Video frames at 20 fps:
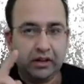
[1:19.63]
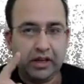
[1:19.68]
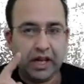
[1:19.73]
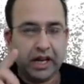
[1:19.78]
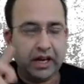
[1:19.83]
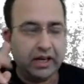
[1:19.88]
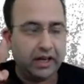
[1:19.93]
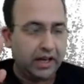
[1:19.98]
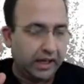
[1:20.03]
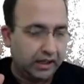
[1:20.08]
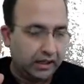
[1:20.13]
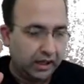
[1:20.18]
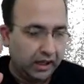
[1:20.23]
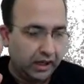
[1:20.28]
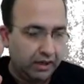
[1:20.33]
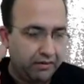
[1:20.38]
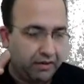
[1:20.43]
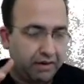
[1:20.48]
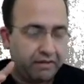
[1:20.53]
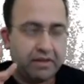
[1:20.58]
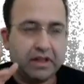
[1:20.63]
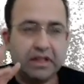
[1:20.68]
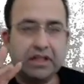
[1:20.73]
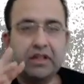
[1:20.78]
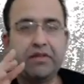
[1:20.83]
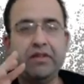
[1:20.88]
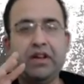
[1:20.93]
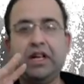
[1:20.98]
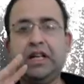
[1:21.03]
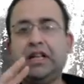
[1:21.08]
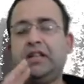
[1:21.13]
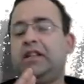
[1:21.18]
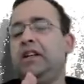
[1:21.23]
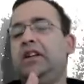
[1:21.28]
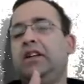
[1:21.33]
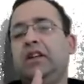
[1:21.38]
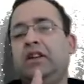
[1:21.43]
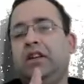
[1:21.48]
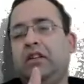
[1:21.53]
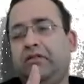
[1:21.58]
ten, nineteen, one
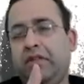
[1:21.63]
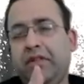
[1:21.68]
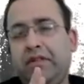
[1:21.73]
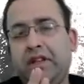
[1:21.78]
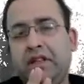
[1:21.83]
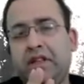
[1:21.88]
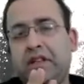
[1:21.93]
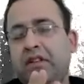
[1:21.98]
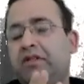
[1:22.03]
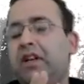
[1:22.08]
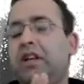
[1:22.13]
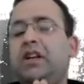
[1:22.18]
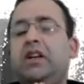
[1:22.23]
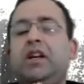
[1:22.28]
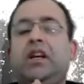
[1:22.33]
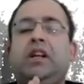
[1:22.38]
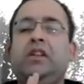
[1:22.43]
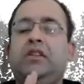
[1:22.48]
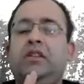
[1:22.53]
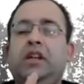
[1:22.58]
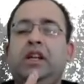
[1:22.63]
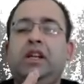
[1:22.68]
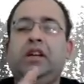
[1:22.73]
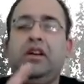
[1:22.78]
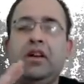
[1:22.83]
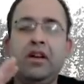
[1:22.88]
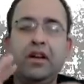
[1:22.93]
seventeen and thirty-three.